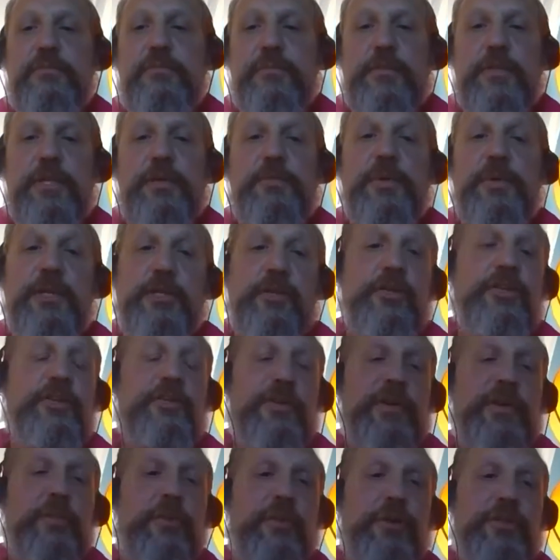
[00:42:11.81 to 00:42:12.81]
It'd be good if
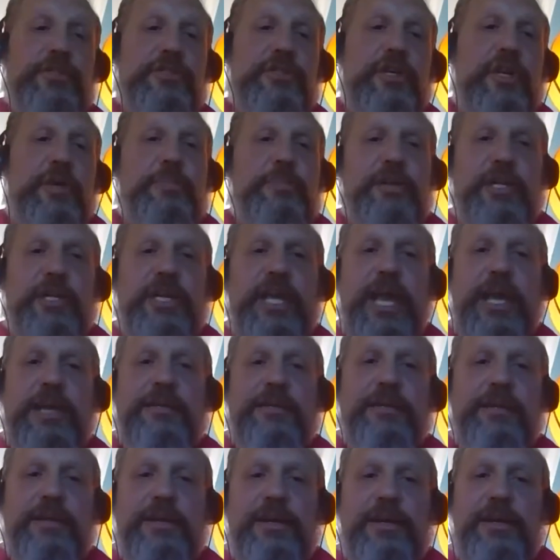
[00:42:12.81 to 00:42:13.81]
it was, but
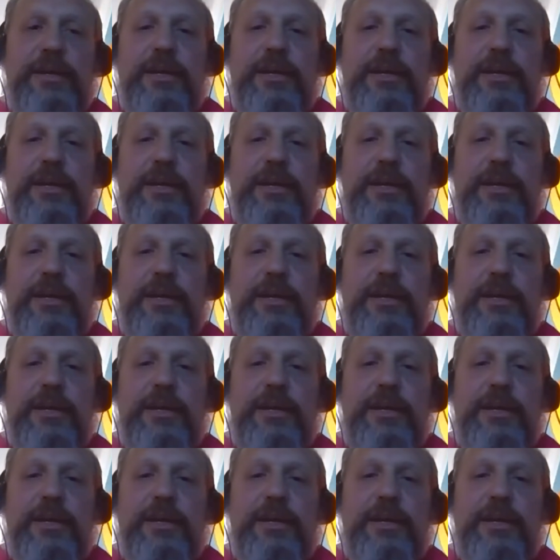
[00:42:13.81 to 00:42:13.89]
again,